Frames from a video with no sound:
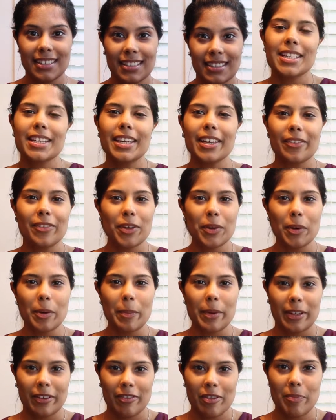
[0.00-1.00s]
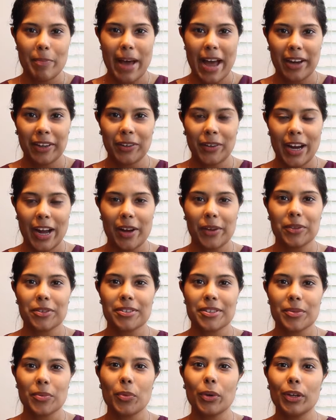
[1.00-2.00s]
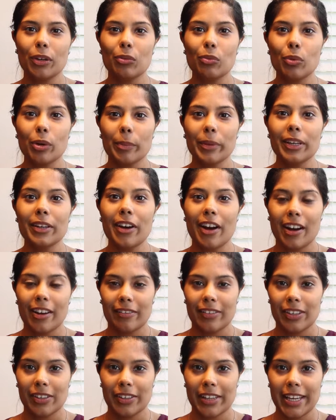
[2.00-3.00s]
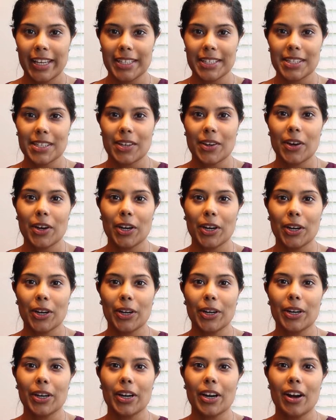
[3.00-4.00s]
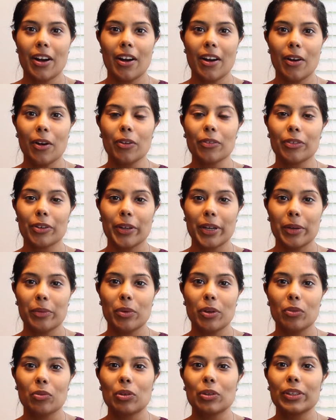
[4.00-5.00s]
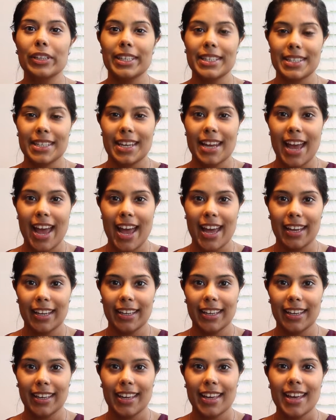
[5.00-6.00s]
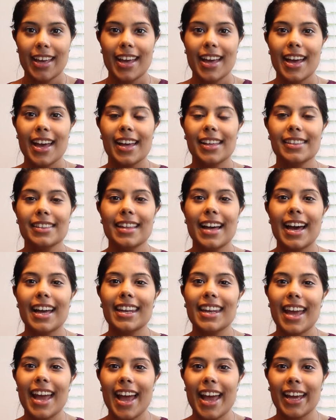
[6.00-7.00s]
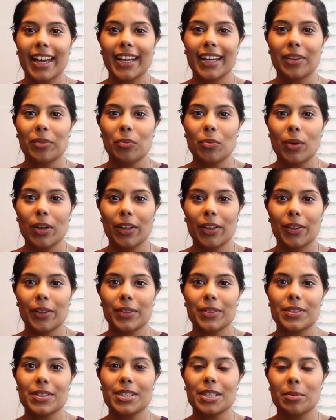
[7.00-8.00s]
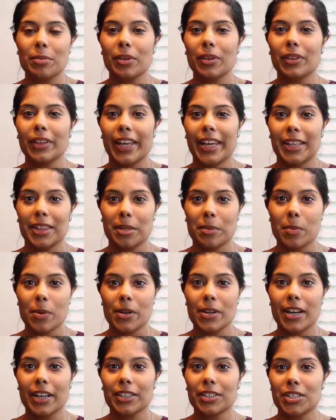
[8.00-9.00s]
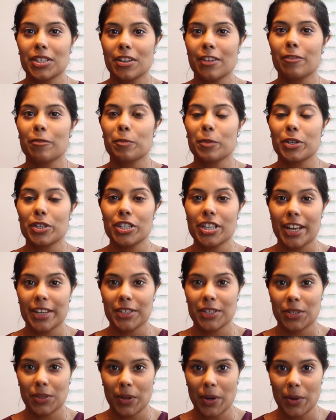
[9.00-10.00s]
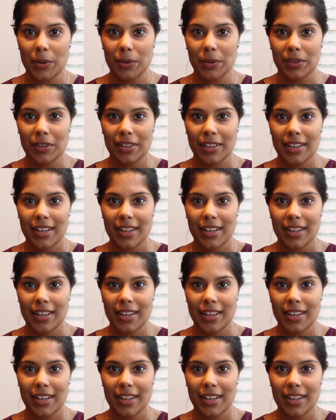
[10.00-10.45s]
To give you a bit of a background, when a woman ovulates, her ovary will release an egg, and that egg will stimulate the production of progesterone.